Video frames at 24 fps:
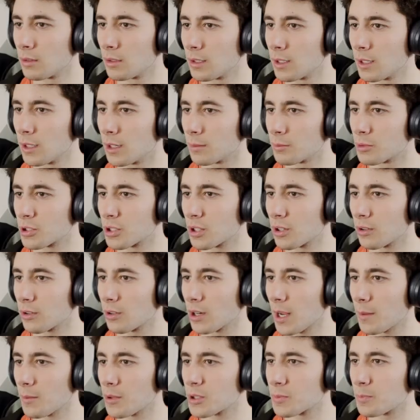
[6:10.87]
Here, I'm just gonna
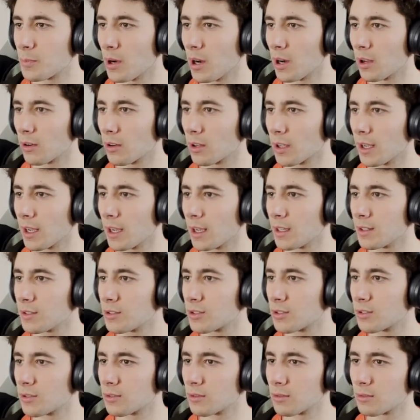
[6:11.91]
grab this bottle,
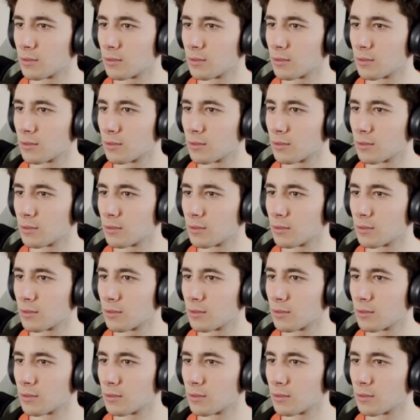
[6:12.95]
guys.